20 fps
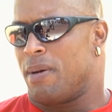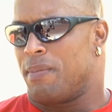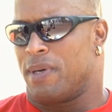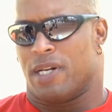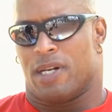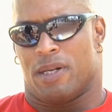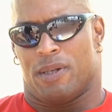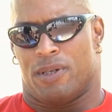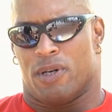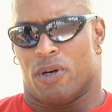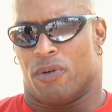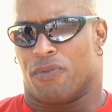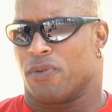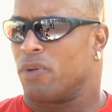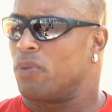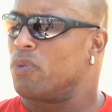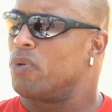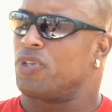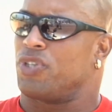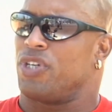I'm going to go for
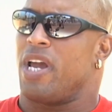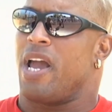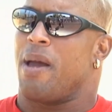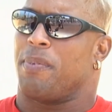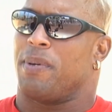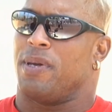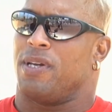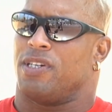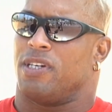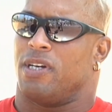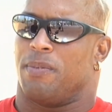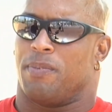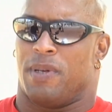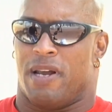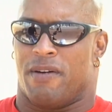the world championship,